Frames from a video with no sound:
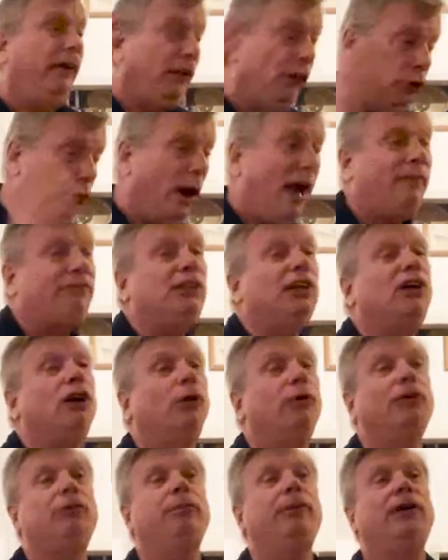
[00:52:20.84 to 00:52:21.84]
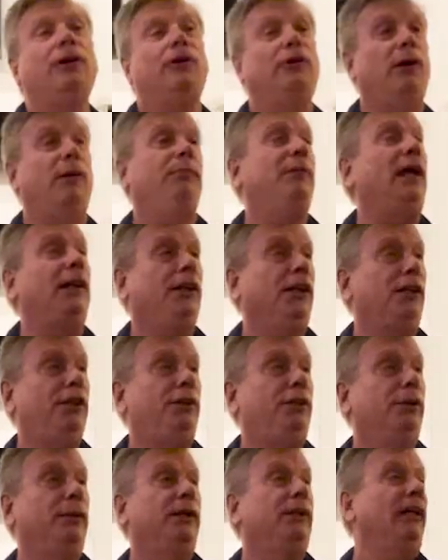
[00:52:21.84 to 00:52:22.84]
You have to go with me or I'm not going
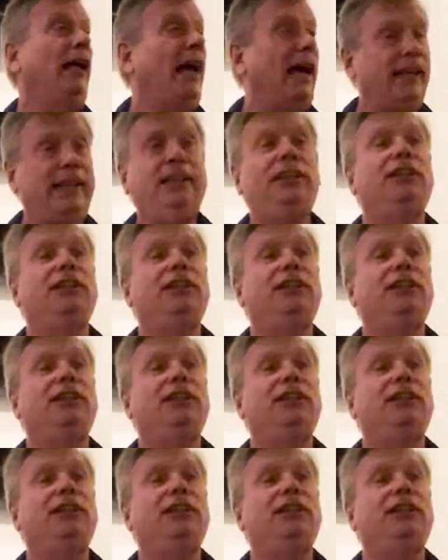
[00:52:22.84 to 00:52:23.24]
to do it. I